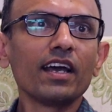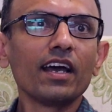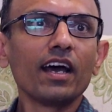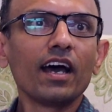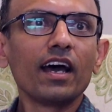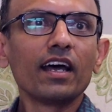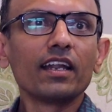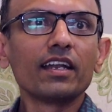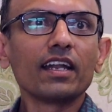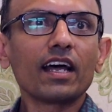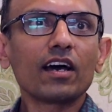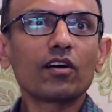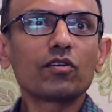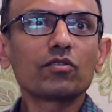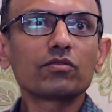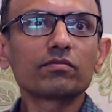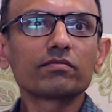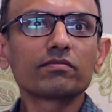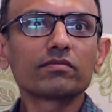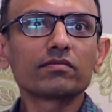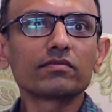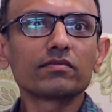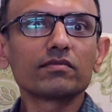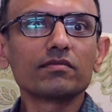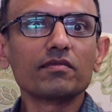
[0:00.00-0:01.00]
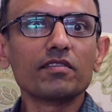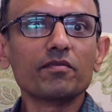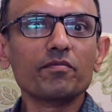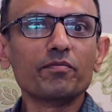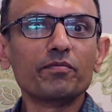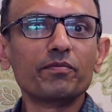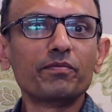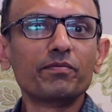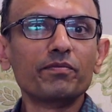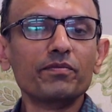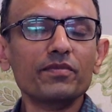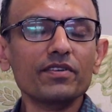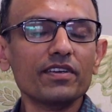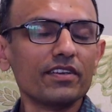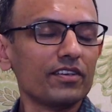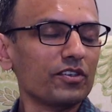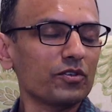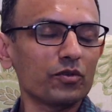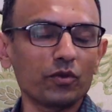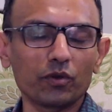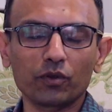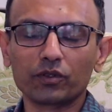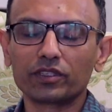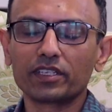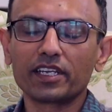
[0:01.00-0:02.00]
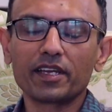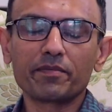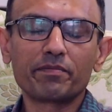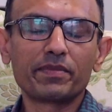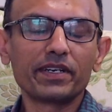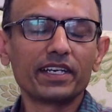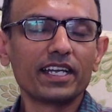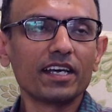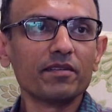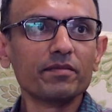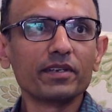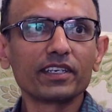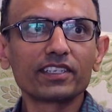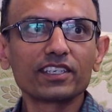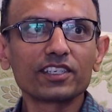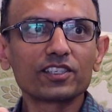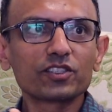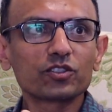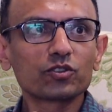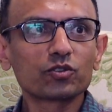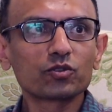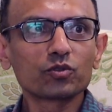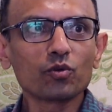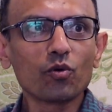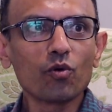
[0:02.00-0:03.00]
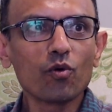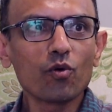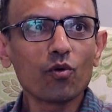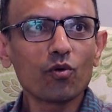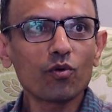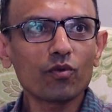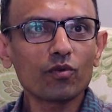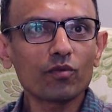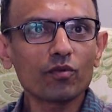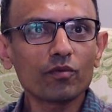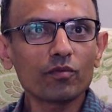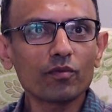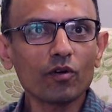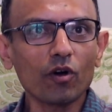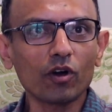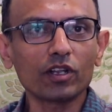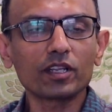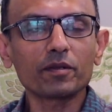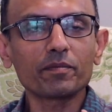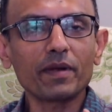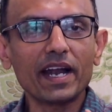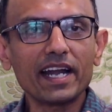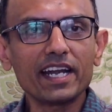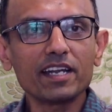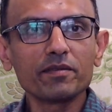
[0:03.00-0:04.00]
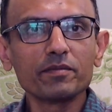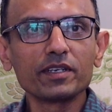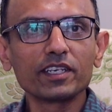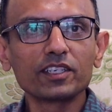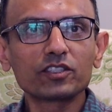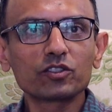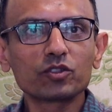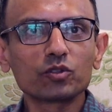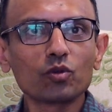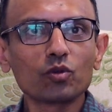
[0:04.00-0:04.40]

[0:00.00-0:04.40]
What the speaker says: Now, the epidemic is so, or the pandemic is so